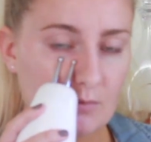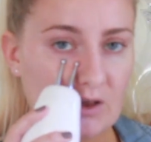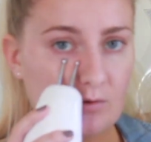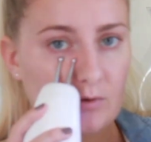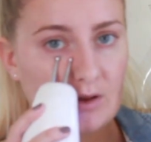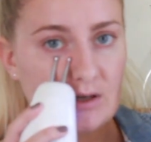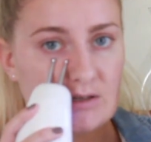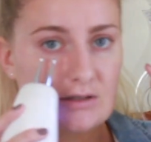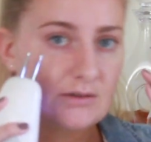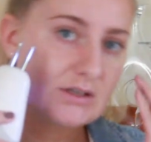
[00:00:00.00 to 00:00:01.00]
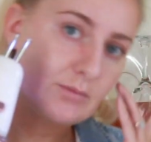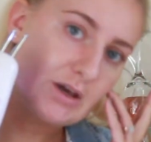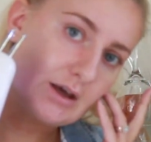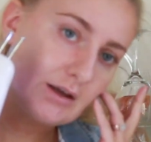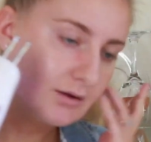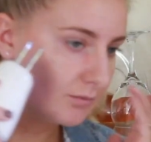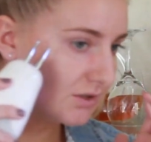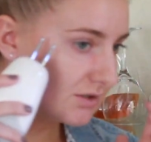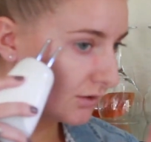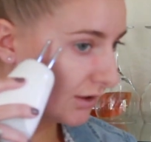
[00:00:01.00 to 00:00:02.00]
Like really tilting my head. I
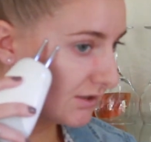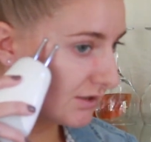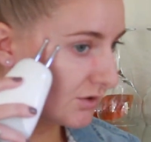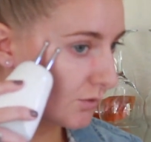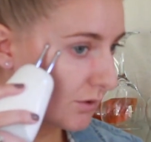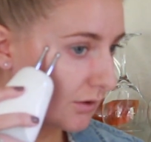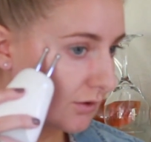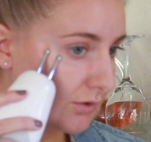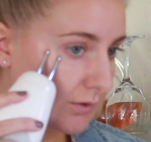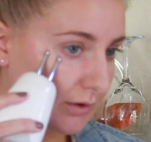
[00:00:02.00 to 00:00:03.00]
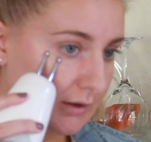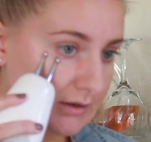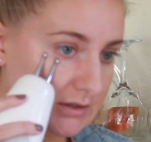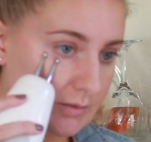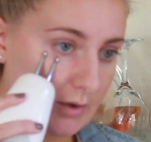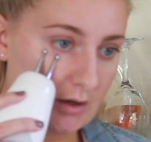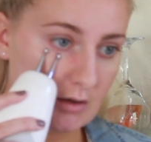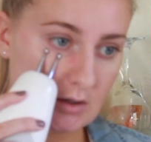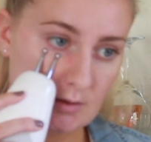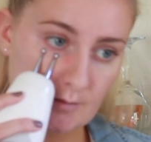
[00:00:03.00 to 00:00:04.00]
must look like such a weirdo doing this, but
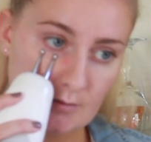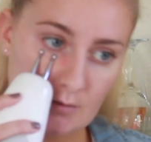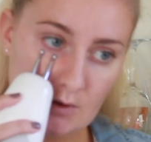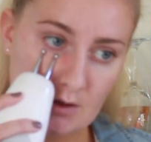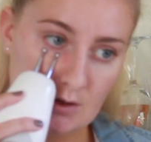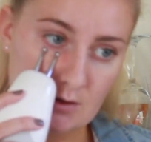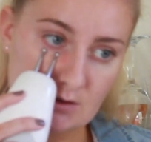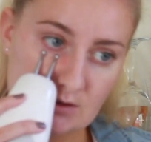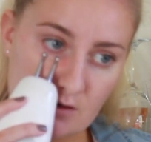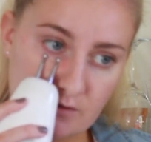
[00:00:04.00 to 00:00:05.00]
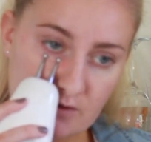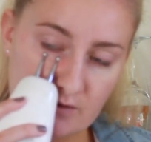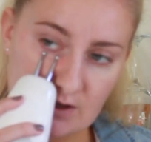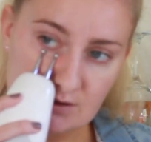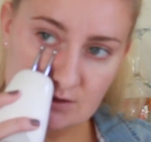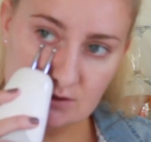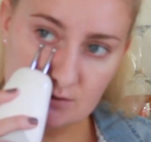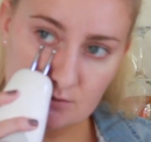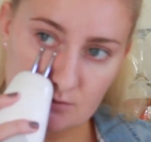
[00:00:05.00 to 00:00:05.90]
it's all for the vids.